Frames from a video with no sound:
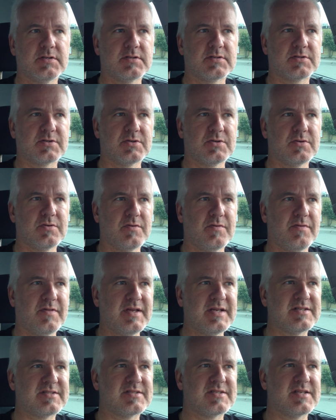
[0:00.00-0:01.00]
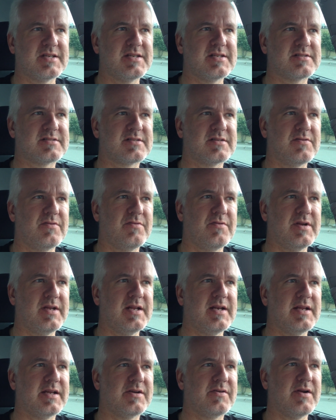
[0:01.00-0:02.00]
So this is
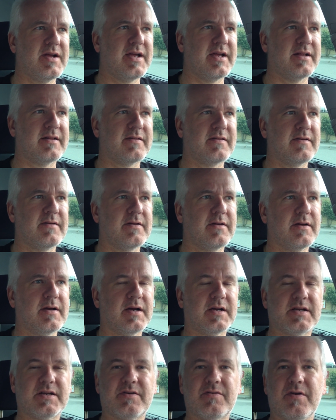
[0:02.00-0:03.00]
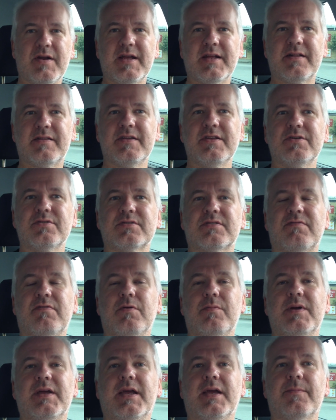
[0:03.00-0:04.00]
really great. A great news
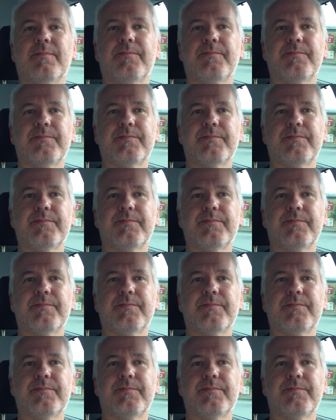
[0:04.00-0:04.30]
for me.